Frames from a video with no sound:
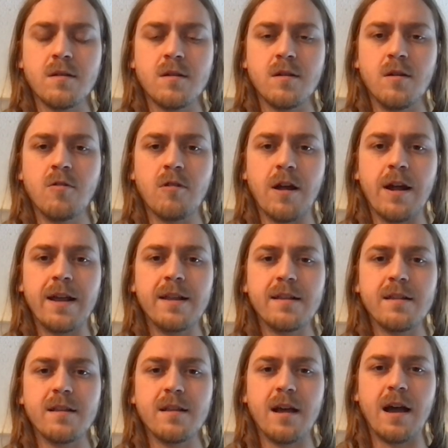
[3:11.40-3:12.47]
All right,
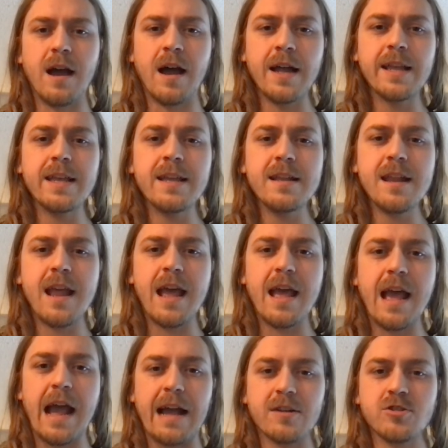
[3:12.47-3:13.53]
I can
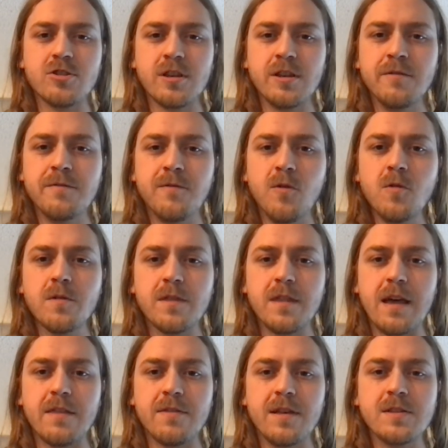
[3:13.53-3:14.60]
actually afford that.
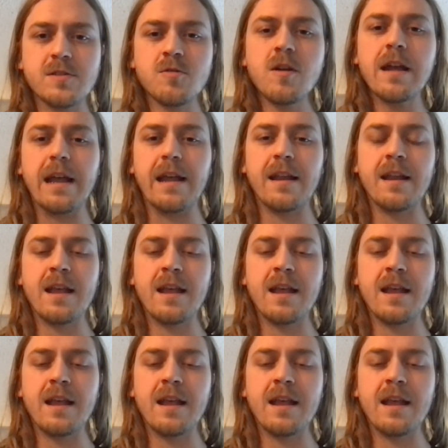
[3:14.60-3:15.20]
That's great.